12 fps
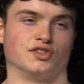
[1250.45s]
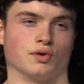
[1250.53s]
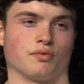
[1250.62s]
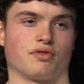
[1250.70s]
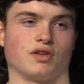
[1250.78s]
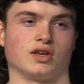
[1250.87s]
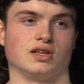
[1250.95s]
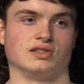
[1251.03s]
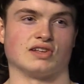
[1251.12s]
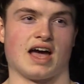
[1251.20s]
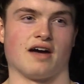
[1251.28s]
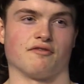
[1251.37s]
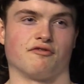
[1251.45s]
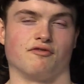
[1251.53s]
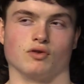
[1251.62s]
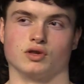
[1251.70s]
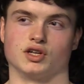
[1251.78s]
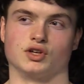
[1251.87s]
I mm-hmm. don't think he's
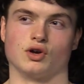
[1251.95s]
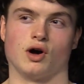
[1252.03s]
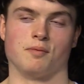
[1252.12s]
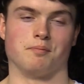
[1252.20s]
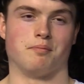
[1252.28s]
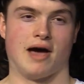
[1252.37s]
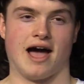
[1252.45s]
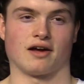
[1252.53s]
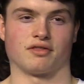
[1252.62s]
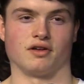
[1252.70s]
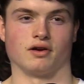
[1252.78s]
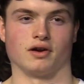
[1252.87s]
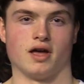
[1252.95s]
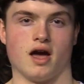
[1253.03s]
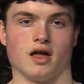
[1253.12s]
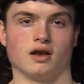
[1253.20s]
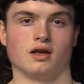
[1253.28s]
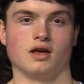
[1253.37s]
fully gotten back there
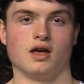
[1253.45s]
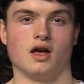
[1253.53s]
yet.